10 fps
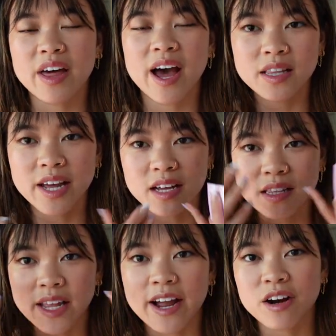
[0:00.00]
that like
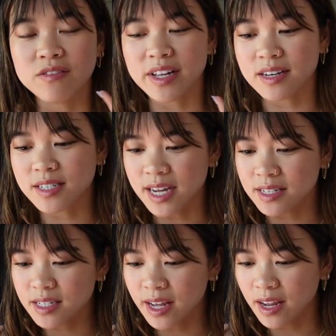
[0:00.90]
layer of like dead
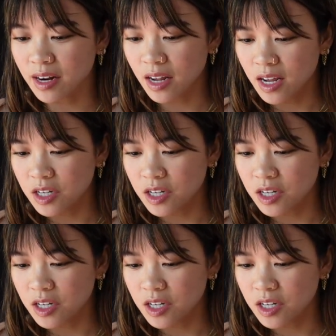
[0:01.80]
skin.